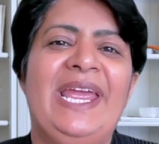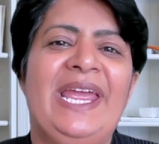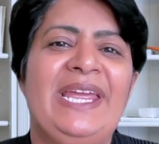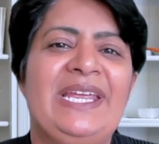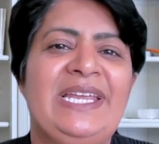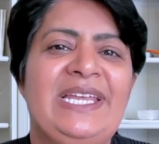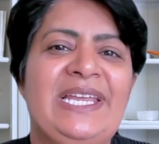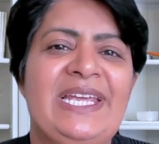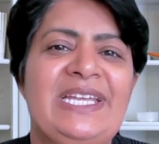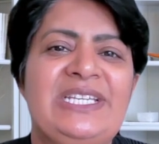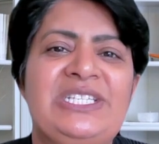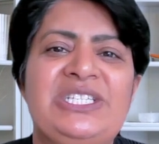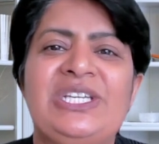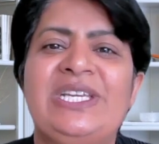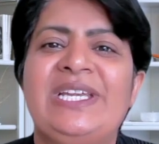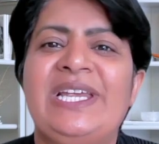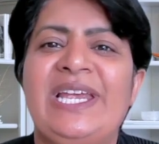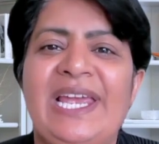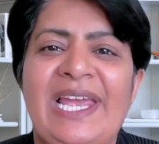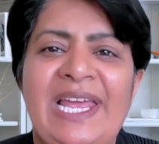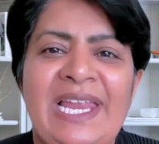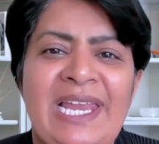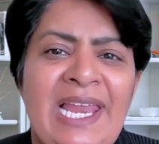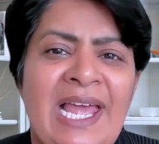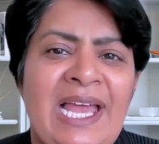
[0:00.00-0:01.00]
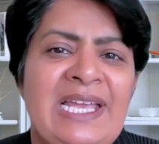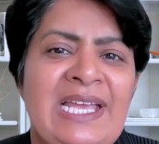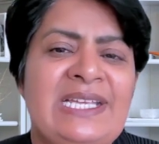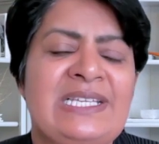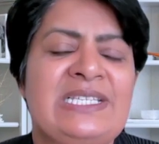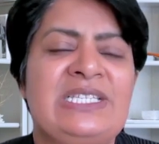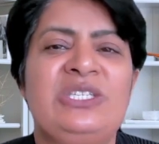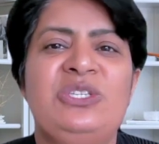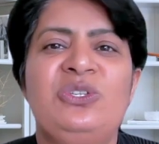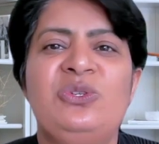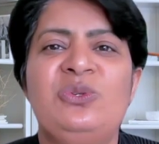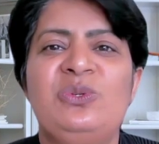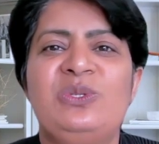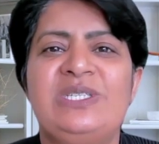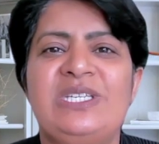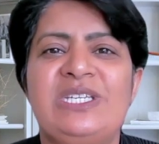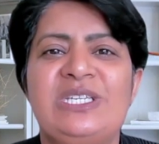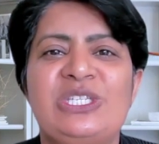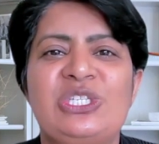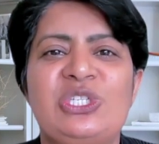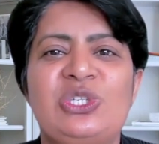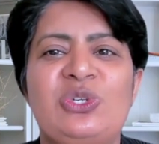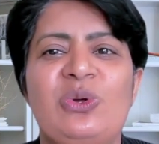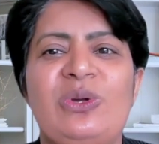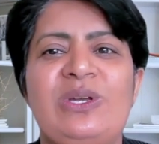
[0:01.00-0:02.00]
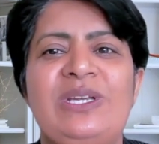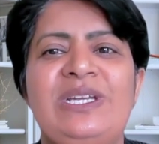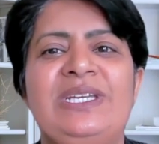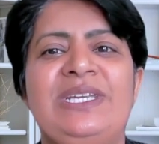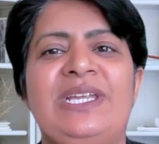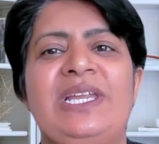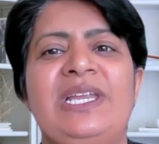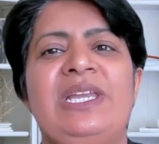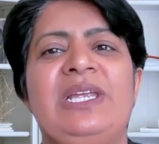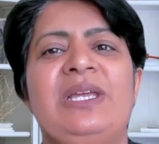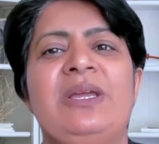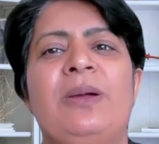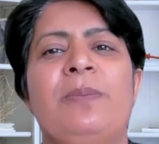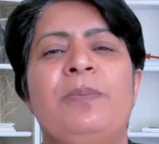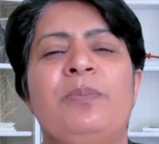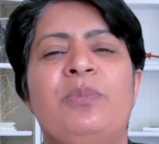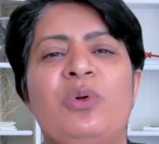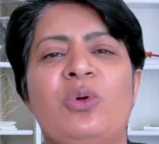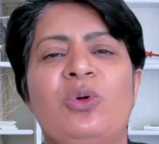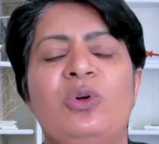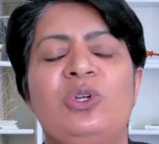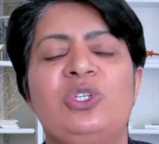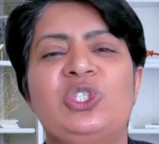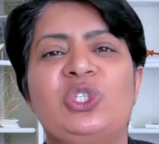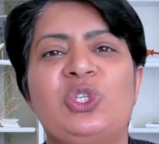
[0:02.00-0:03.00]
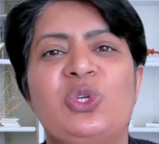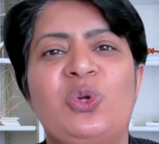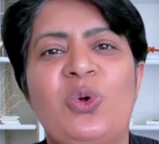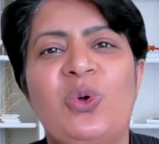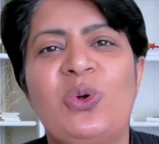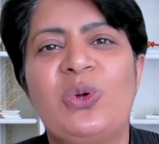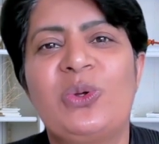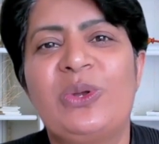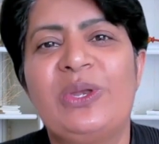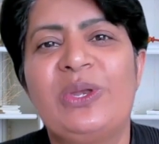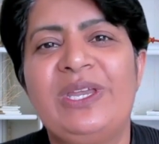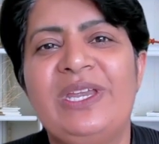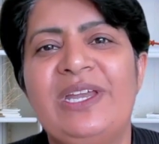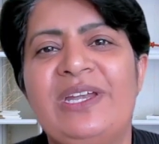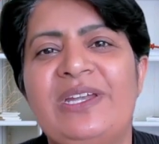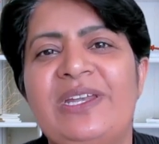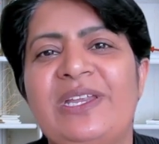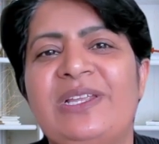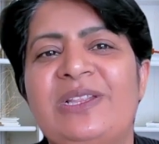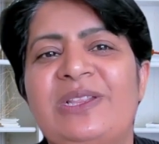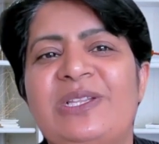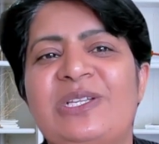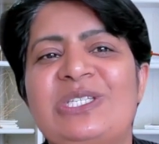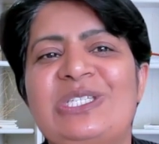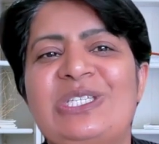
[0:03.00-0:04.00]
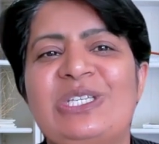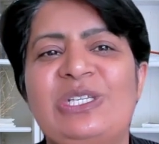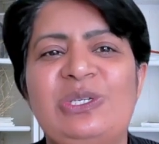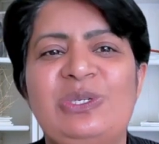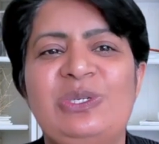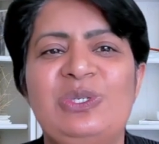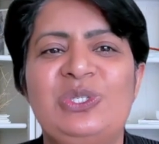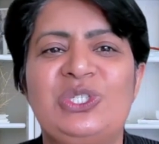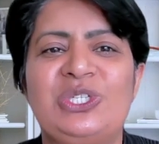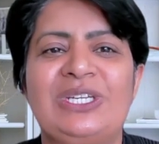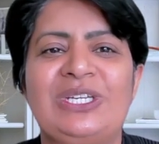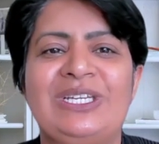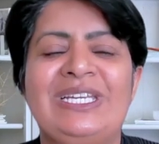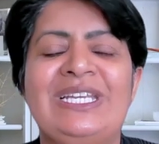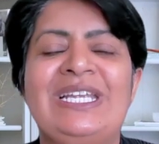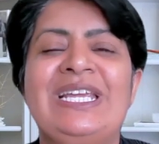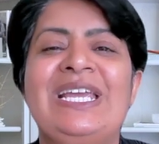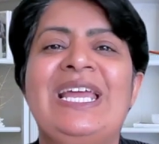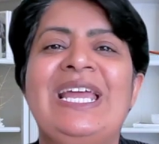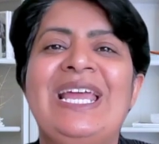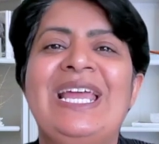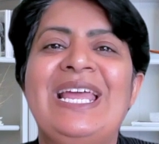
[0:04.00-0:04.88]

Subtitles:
Engaging allies, using storytelling approach, co-creating the solution,